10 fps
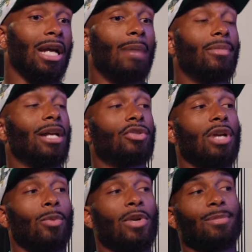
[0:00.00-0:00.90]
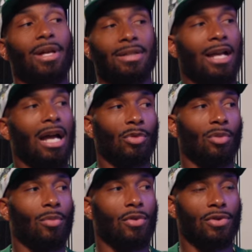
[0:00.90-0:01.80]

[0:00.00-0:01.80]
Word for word: I'm not trying to waste my time no more.